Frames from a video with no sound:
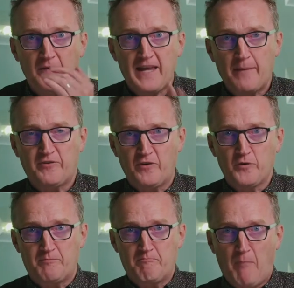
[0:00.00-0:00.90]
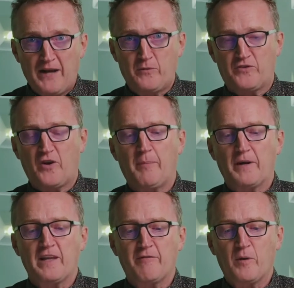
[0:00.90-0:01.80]
on the absolute
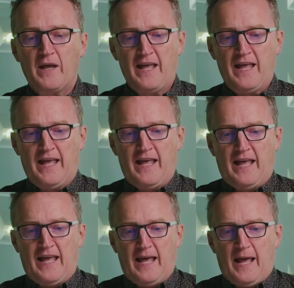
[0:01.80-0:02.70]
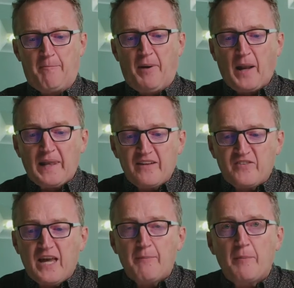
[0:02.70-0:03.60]
microscopic level. But
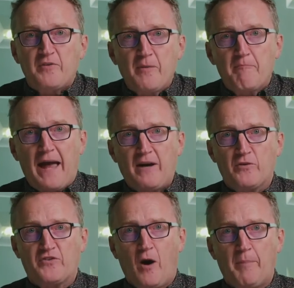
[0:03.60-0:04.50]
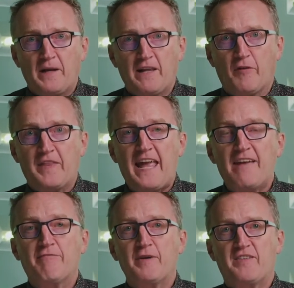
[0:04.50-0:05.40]
let's come up to the macroscopic level, the
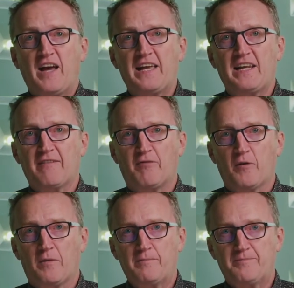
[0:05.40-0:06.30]
everyday level,